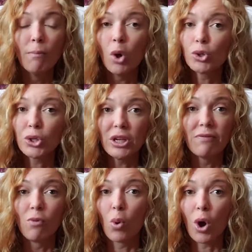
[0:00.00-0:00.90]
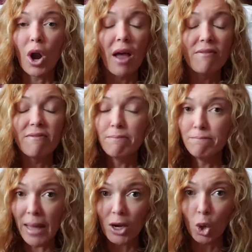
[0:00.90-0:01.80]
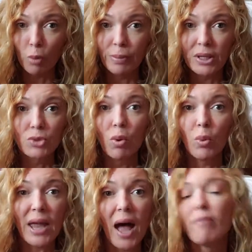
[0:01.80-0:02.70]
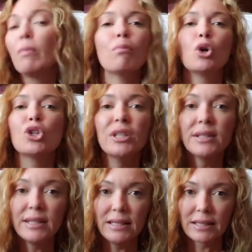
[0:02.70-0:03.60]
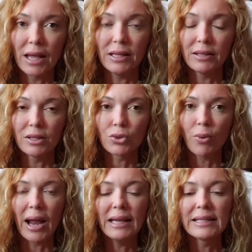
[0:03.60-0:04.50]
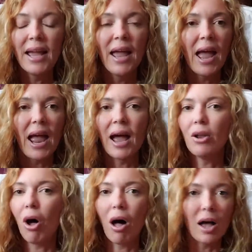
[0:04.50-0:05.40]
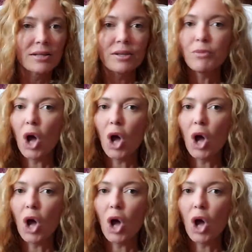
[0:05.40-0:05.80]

mostly for medical bills when we have emergencies like this, right? And awesome